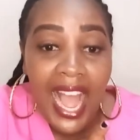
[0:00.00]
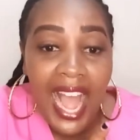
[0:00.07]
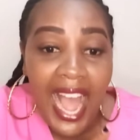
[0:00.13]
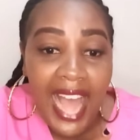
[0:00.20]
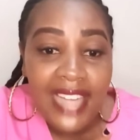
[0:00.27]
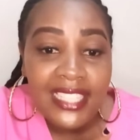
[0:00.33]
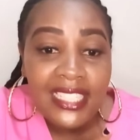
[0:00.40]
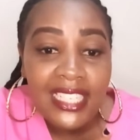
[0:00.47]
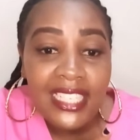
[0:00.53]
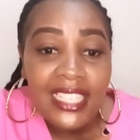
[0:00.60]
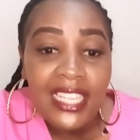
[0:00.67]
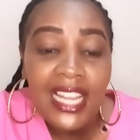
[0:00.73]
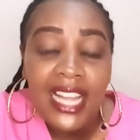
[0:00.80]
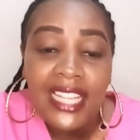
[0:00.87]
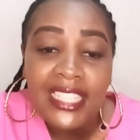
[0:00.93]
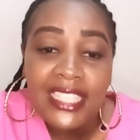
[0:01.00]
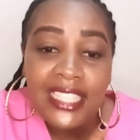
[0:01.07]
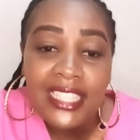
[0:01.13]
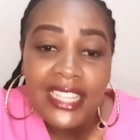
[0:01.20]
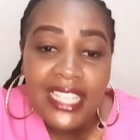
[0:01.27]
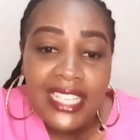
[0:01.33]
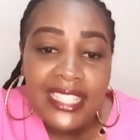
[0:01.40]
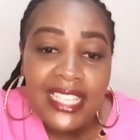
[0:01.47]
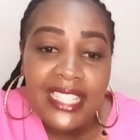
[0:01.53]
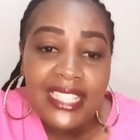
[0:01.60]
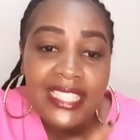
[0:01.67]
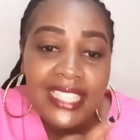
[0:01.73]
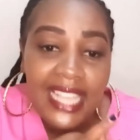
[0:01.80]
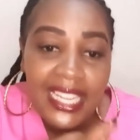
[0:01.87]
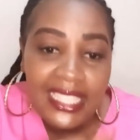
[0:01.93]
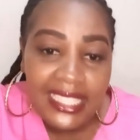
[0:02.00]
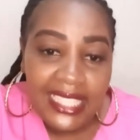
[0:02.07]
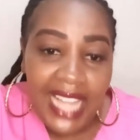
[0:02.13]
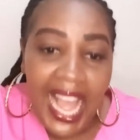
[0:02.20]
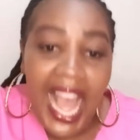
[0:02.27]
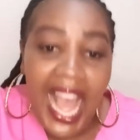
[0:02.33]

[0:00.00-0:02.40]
And this is daily